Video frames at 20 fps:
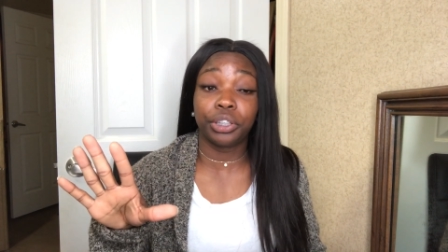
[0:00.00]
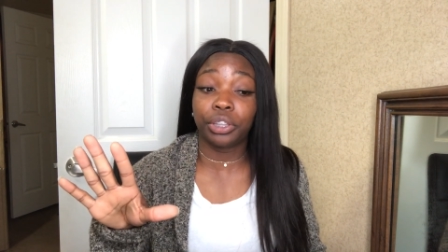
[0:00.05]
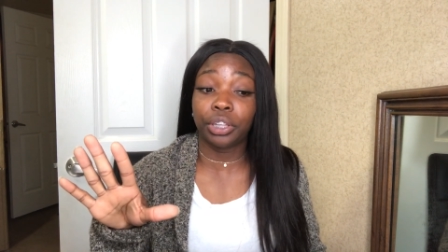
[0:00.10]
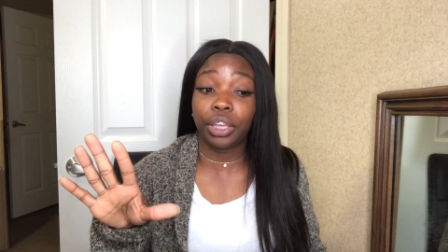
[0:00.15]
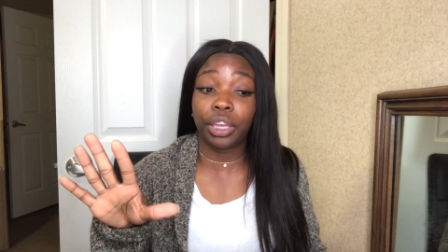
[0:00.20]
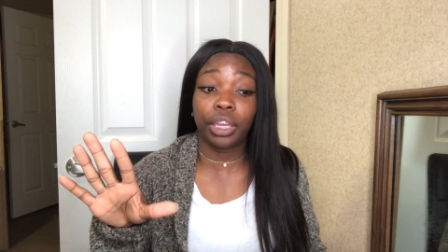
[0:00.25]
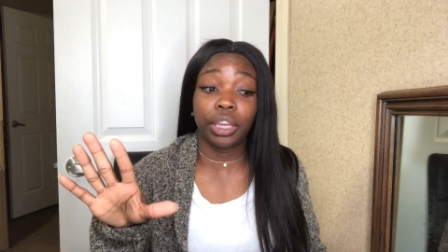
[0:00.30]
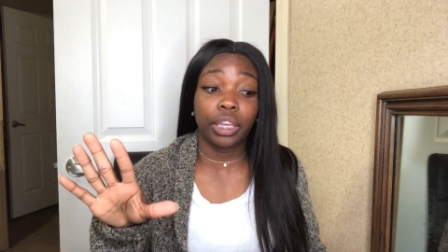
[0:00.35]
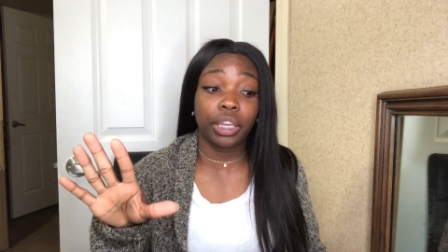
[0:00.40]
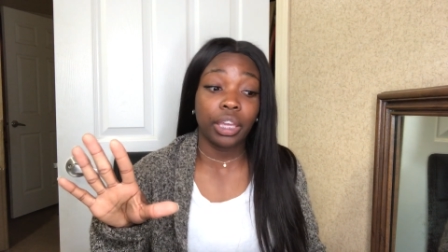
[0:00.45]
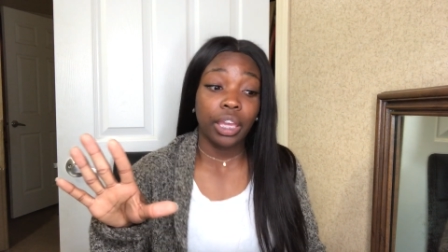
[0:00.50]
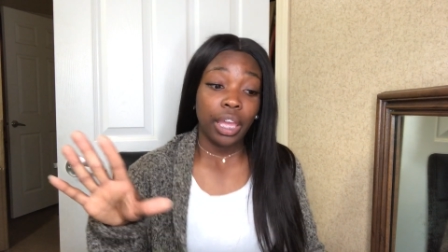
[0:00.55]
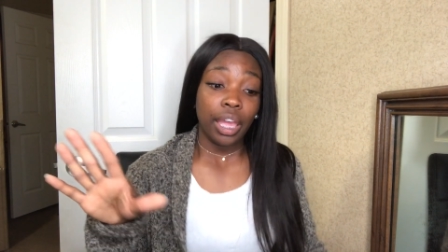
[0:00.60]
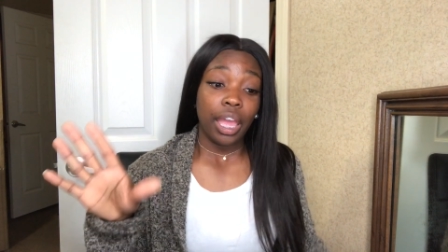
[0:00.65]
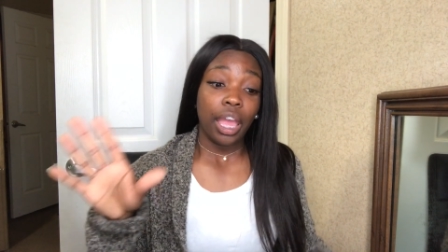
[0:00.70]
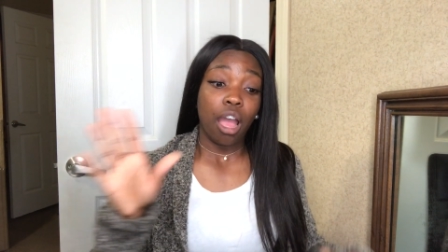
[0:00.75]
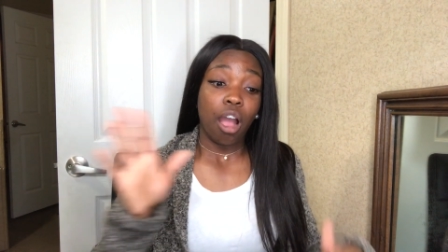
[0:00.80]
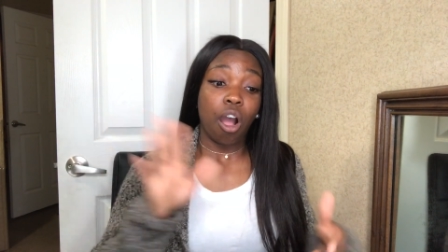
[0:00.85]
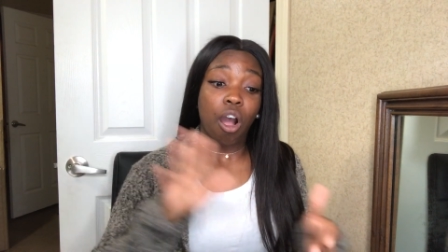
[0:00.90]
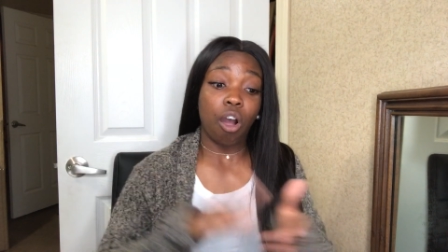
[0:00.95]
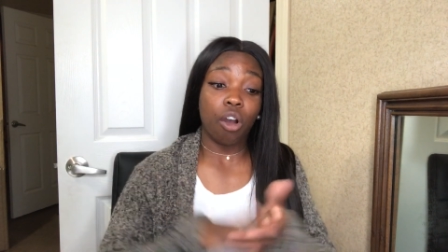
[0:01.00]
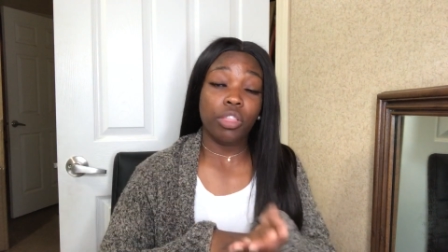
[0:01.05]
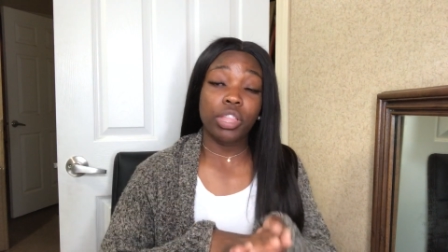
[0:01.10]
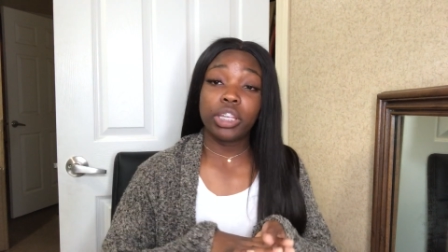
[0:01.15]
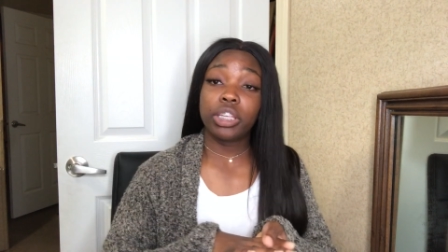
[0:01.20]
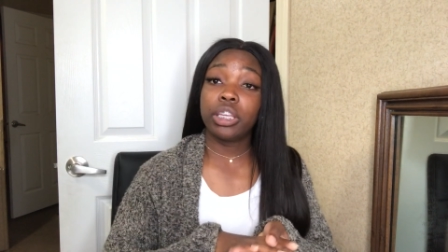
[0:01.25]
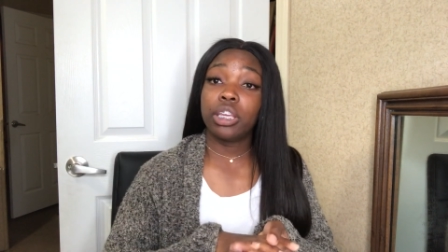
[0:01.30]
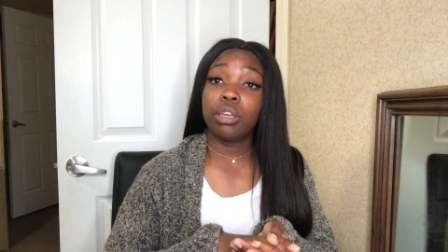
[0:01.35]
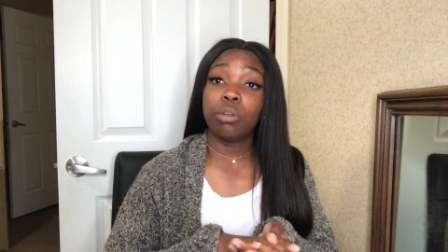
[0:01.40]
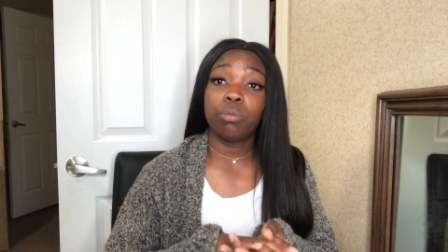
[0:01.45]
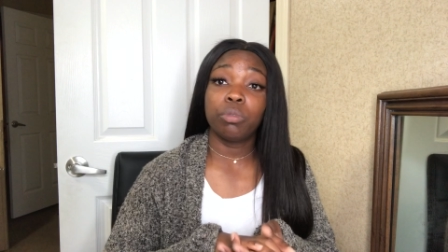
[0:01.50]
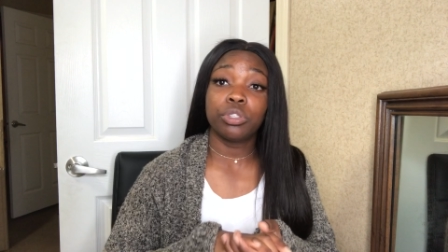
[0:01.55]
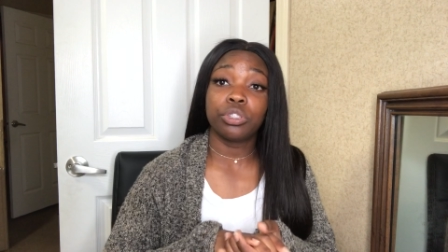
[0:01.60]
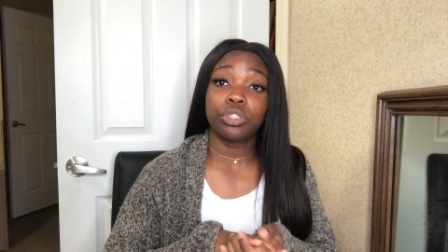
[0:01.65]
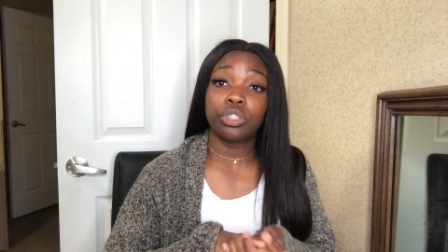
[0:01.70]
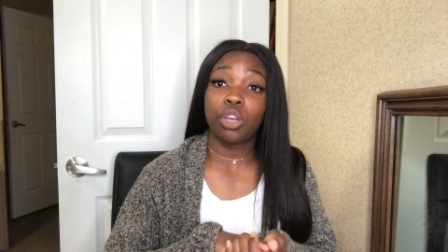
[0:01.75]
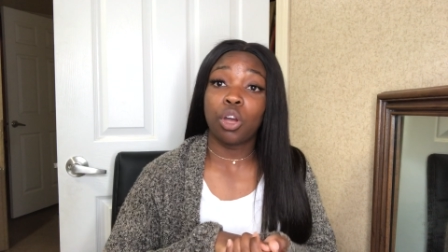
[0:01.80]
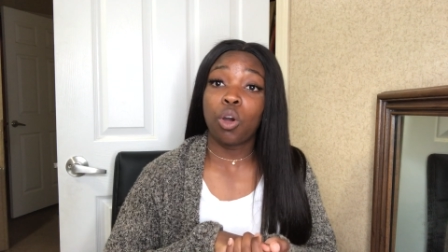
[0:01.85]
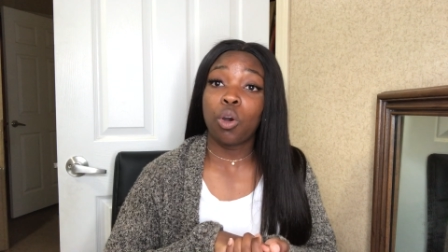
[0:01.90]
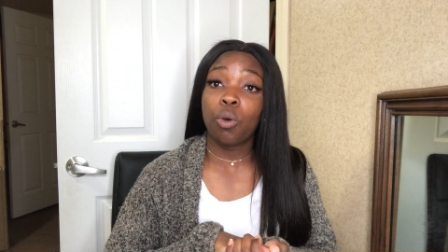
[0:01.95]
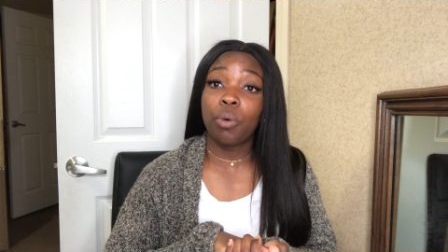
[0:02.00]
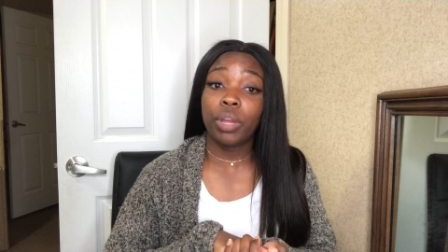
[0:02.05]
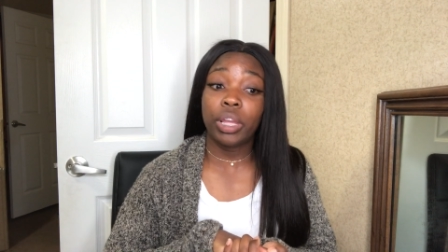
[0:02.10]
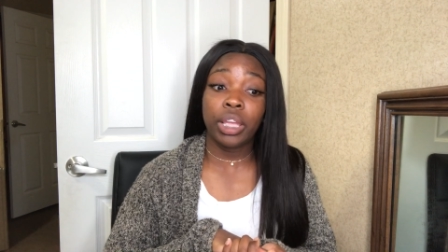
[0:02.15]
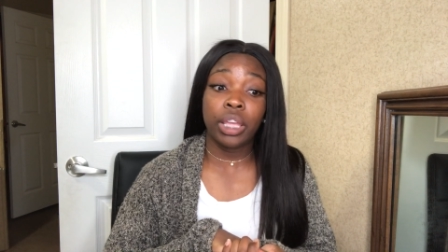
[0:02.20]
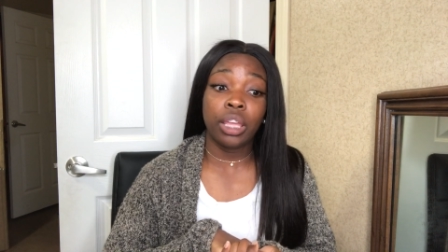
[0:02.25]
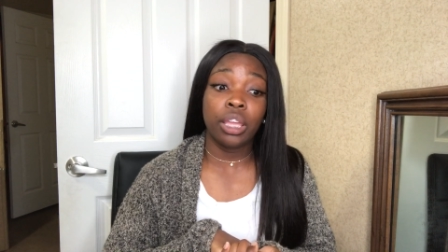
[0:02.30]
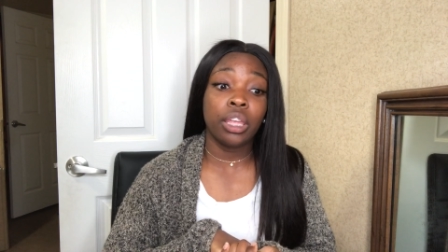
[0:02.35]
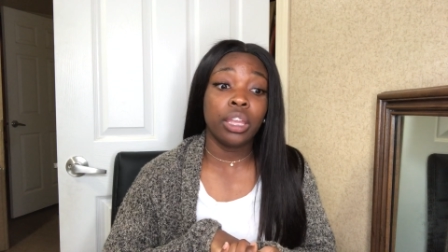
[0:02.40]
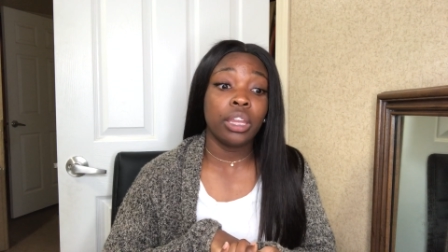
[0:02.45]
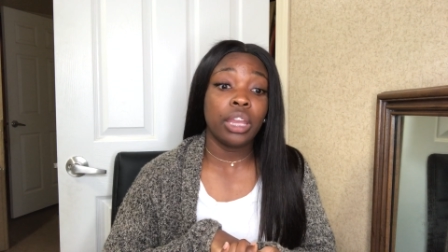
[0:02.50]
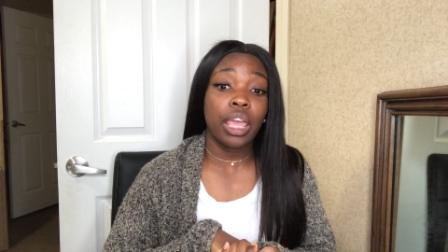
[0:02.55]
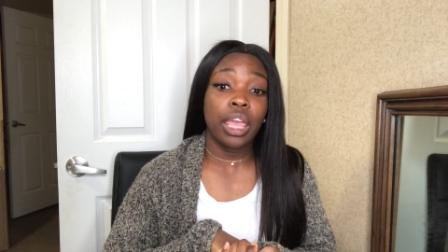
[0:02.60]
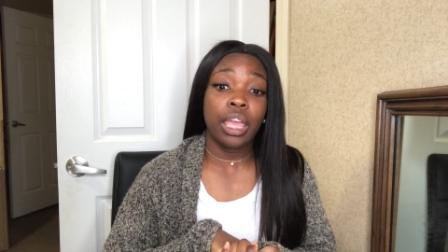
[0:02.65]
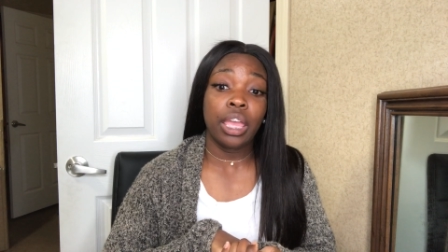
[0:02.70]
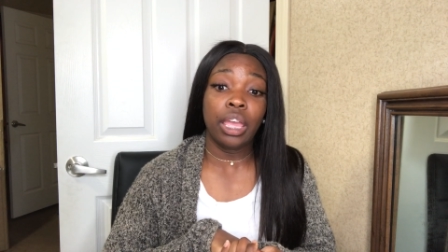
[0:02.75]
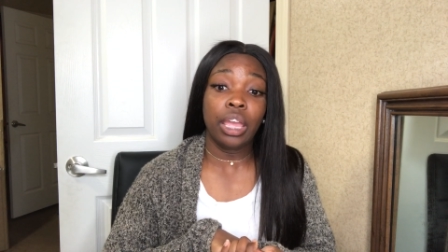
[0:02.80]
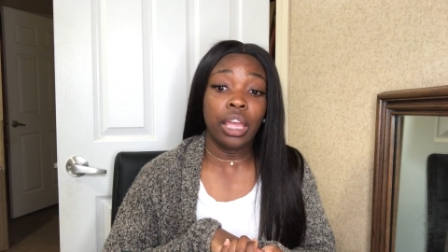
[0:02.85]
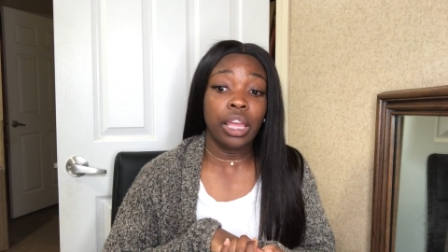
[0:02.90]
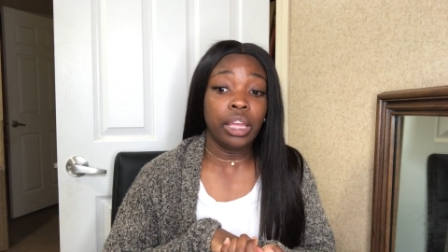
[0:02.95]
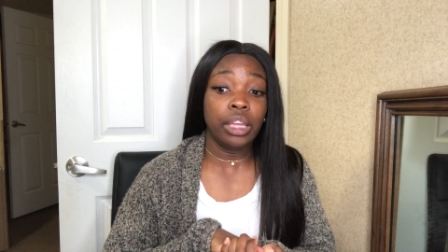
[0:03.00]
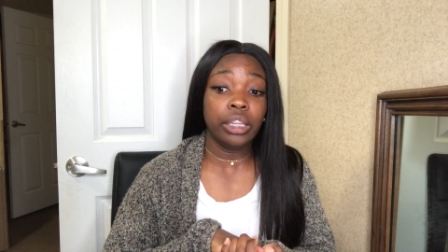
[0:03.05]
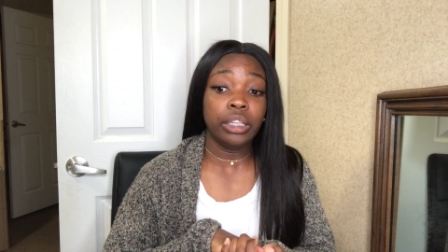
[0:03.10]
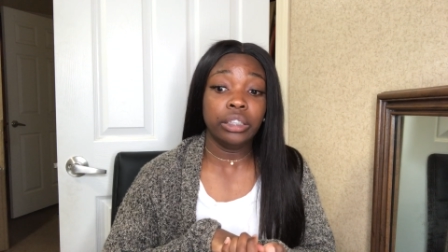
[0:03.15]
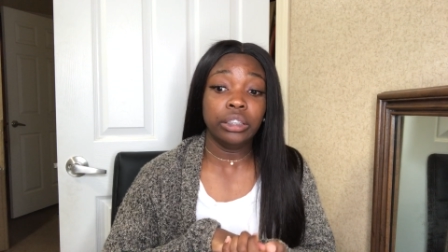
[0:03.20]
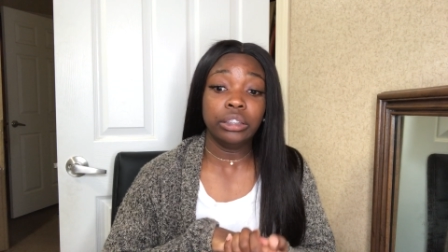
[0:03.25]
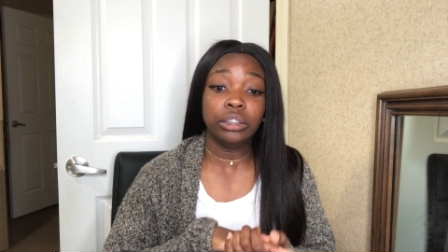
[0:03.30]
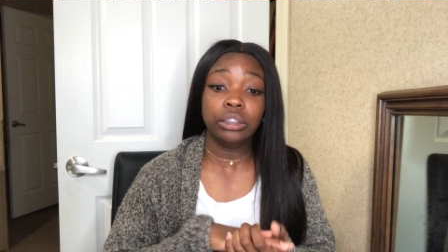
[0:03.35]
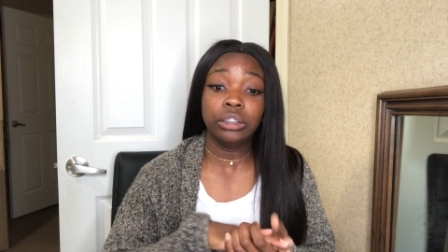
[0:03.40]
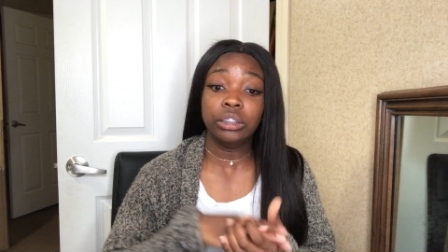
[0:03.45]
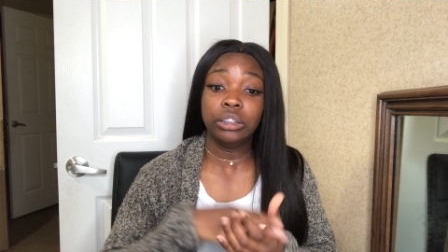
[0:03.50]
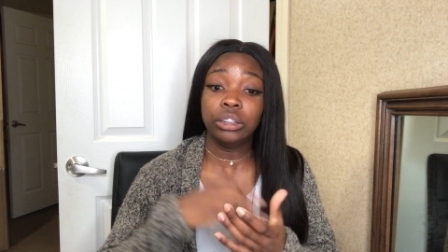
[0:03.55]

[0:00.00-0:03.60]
Like all they did was go in and